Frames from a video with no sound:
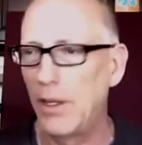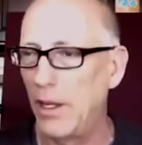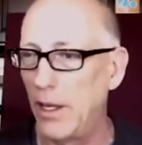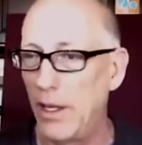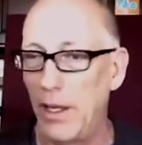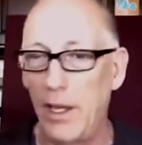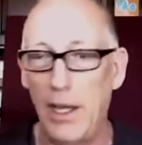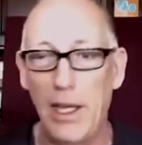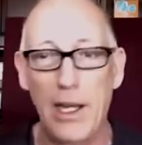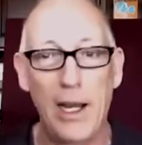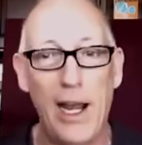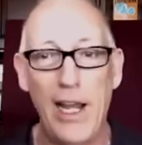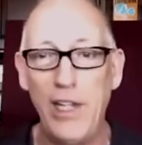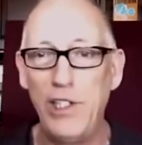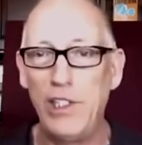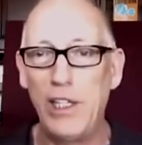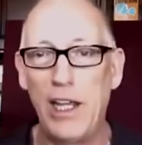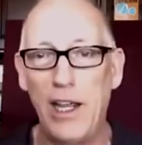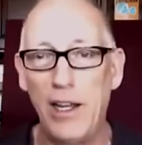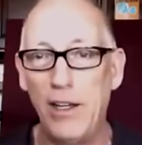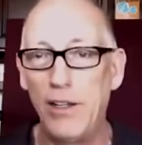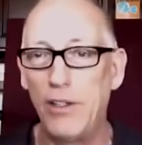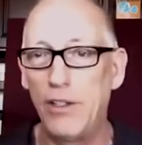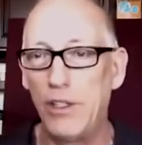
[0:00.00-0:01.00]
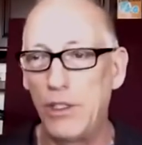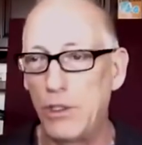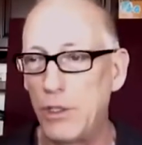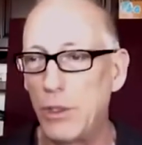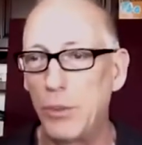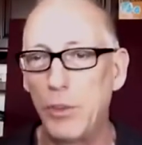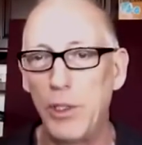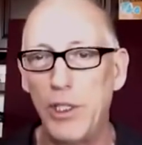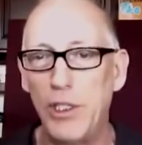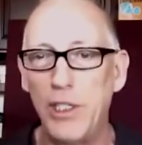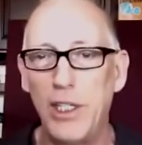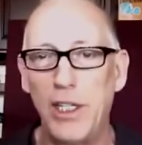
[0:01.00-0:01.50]
And I said, this will
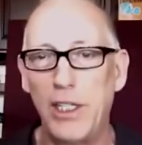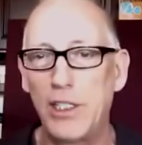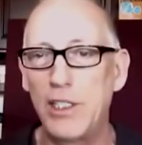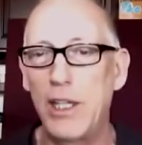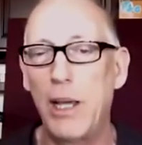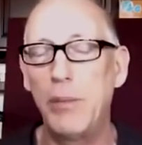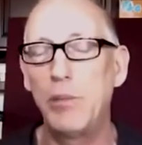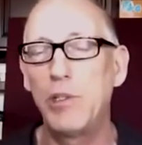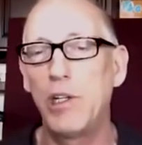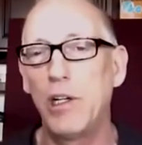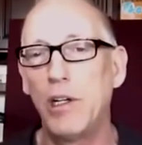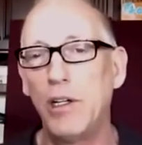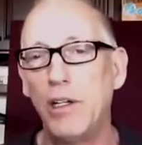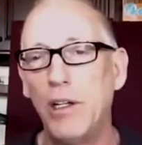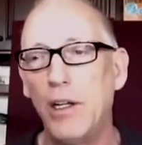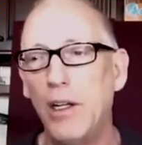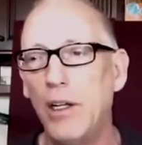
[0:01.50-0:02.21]
be the exception.